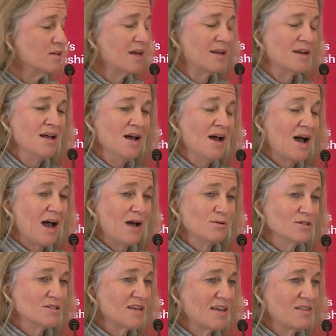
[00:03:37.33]
And I will
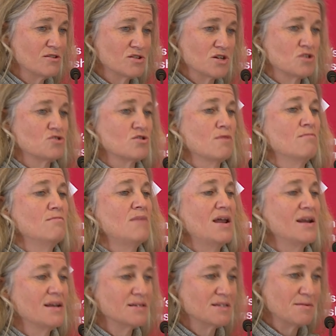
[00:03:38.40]
say there's a
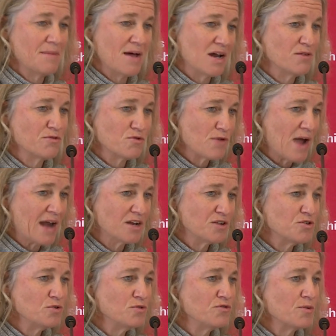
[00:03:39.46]
tremendous amount of
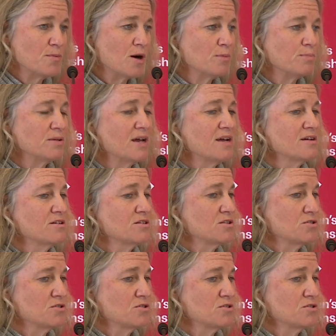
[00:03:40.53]
gratitude from our players.